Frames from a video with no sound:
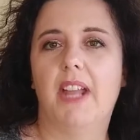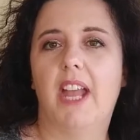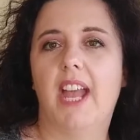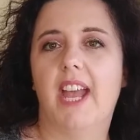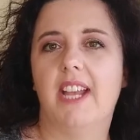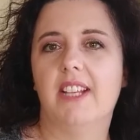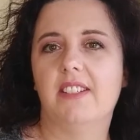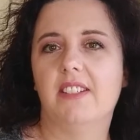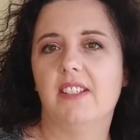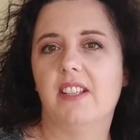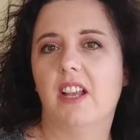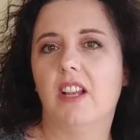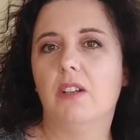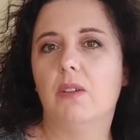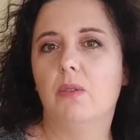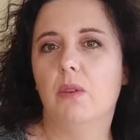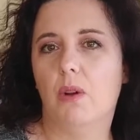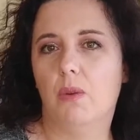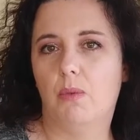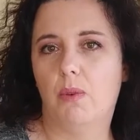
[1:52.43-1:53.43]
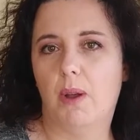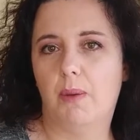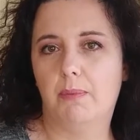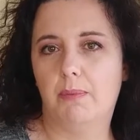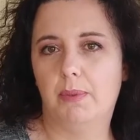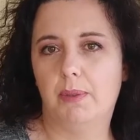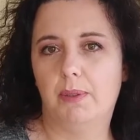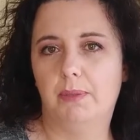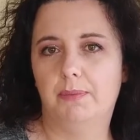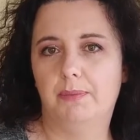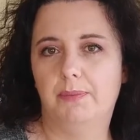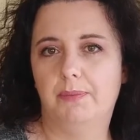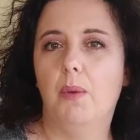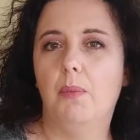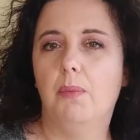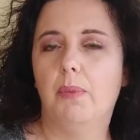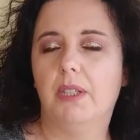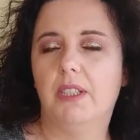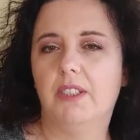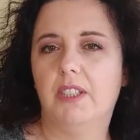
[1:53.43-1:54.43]
as a grow-up,
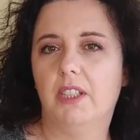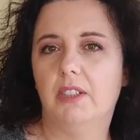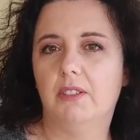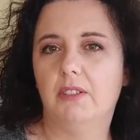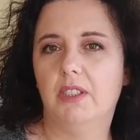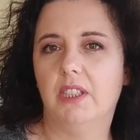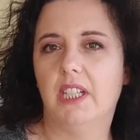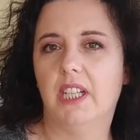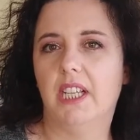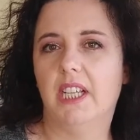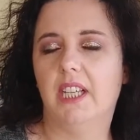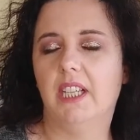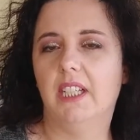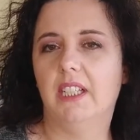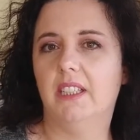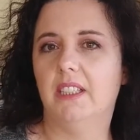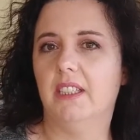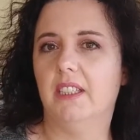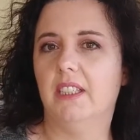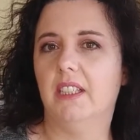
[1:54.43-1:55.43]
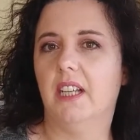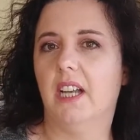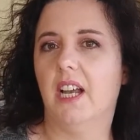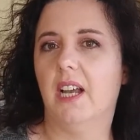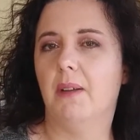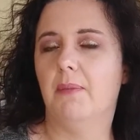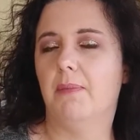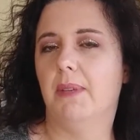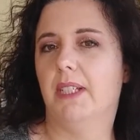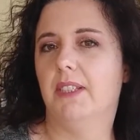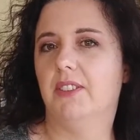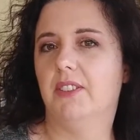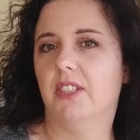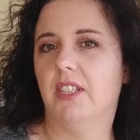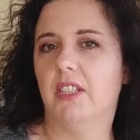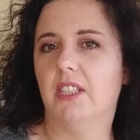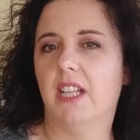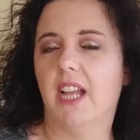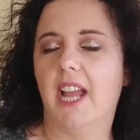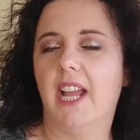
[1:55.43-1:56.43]
particularly in a
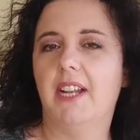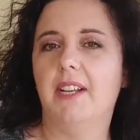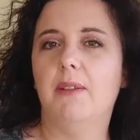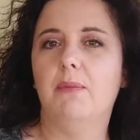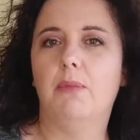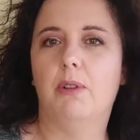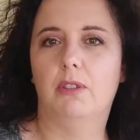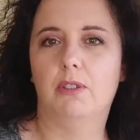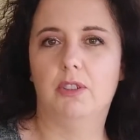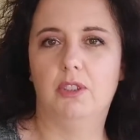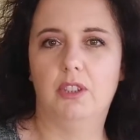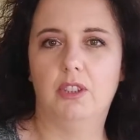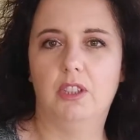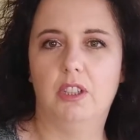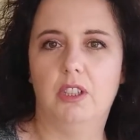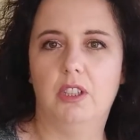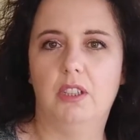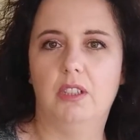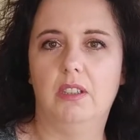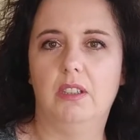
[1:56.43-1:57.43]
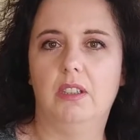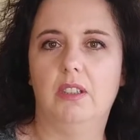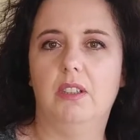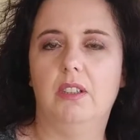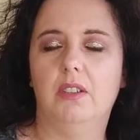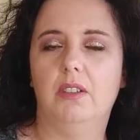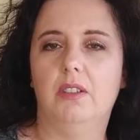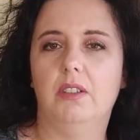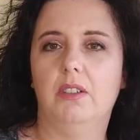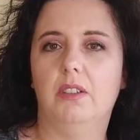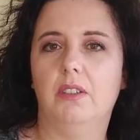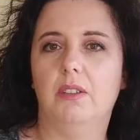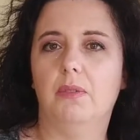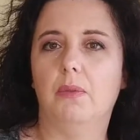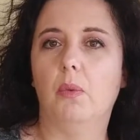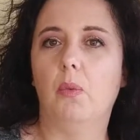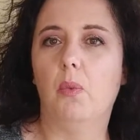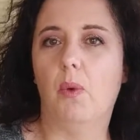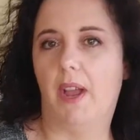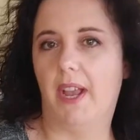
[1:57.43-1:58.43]
mental and emotional
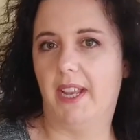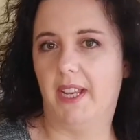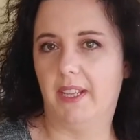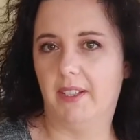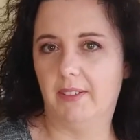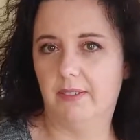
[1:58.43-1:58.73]
way.